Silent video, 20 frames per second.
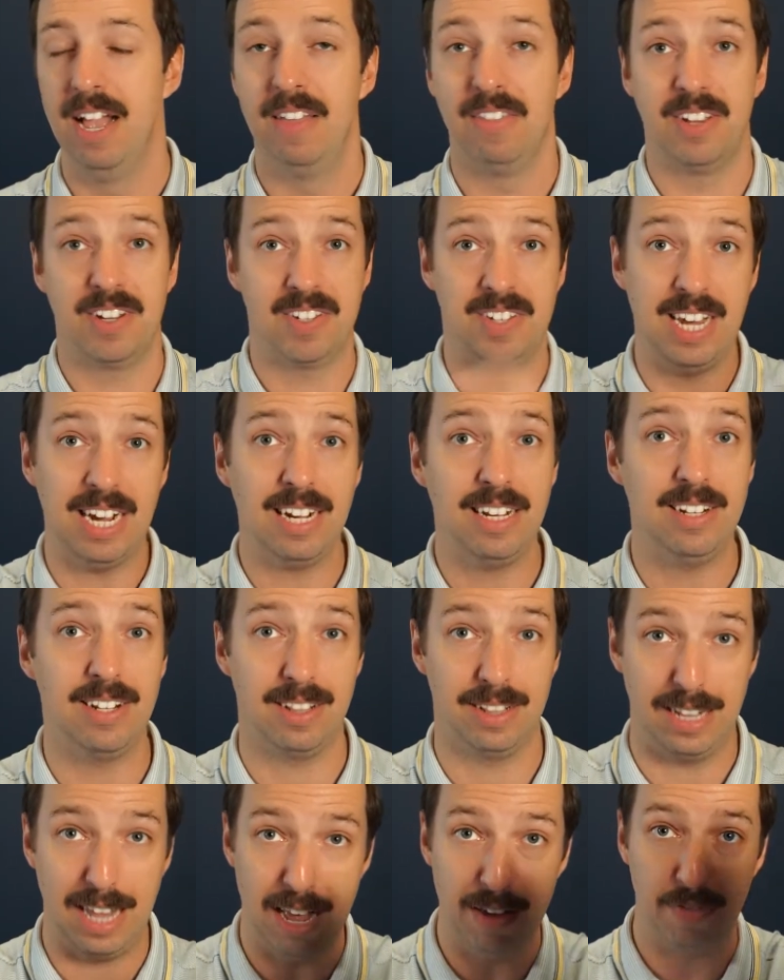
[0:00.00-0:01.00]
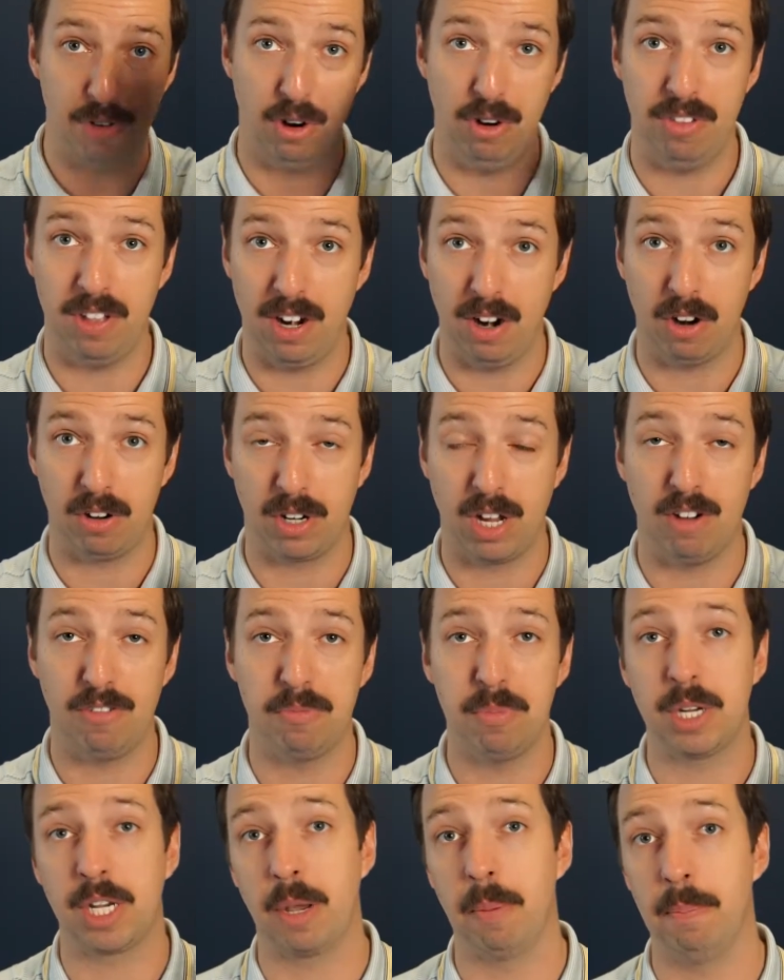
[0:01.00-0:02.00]
The second lever that our
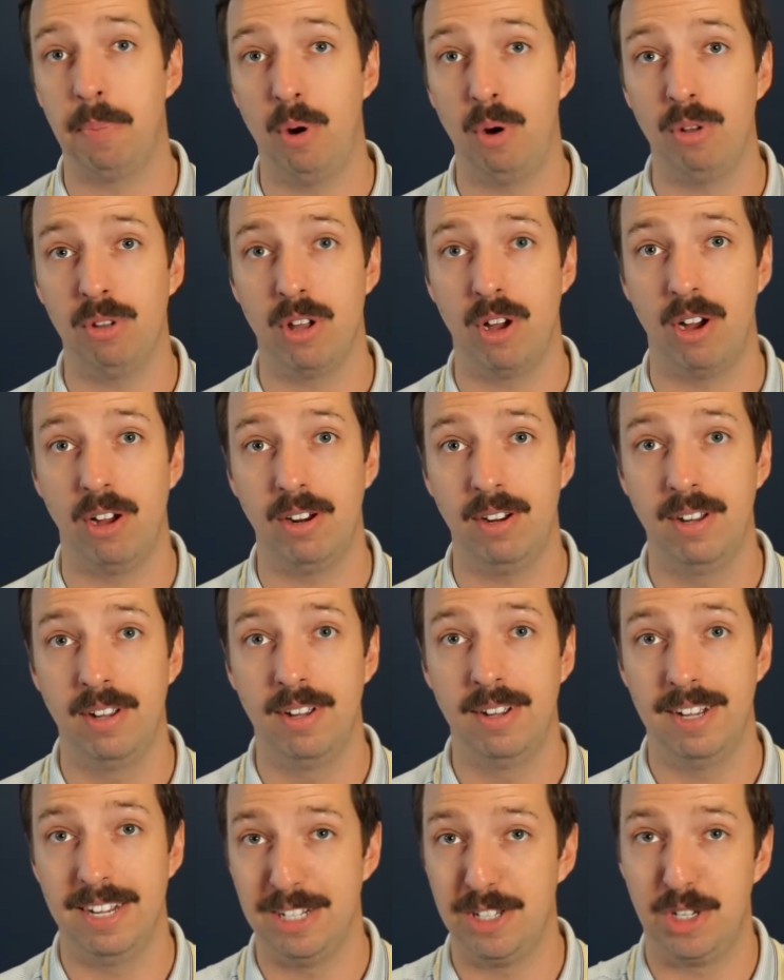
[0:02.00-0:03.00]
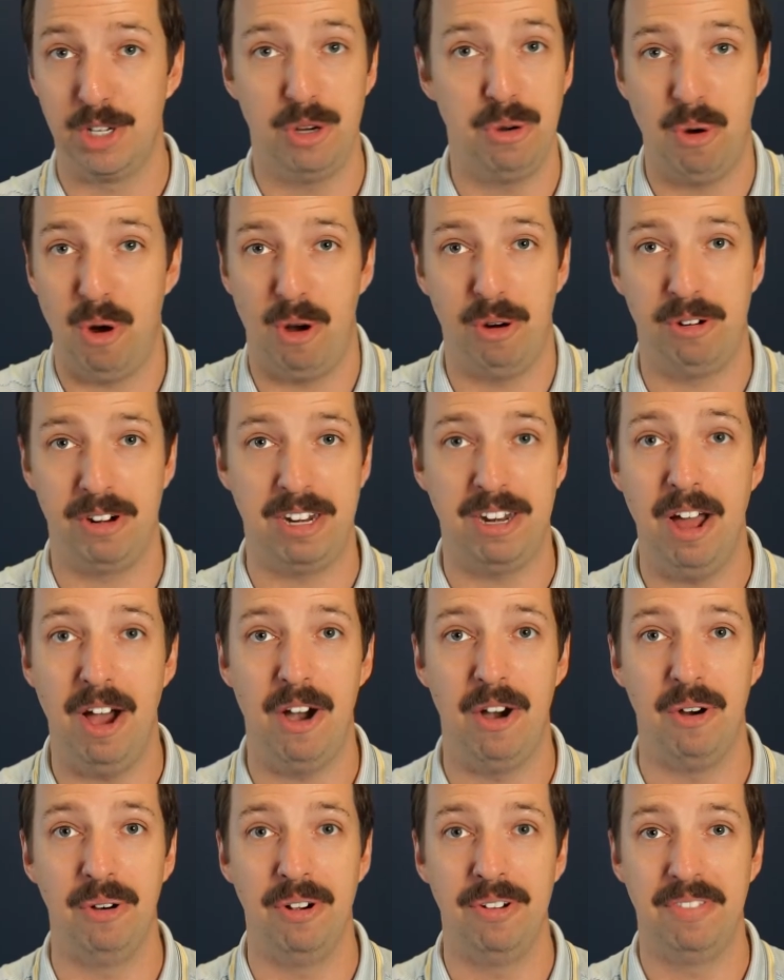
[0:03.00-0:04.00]
government can pull on is you already
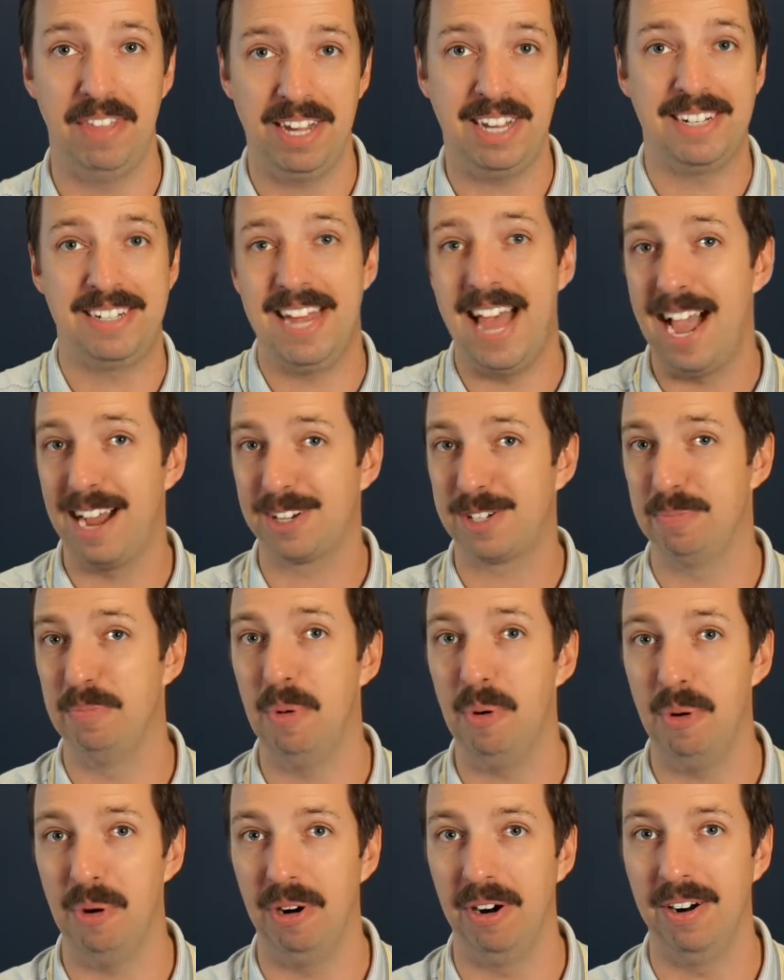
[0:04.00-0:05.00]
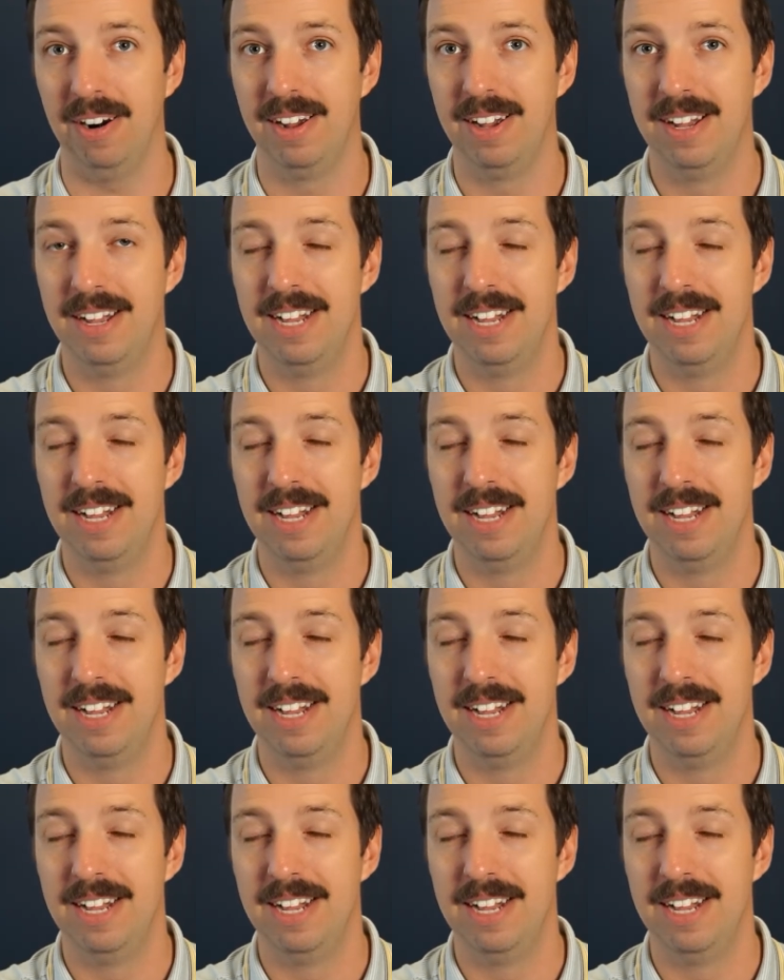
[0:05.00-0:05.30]
know, they can tax more.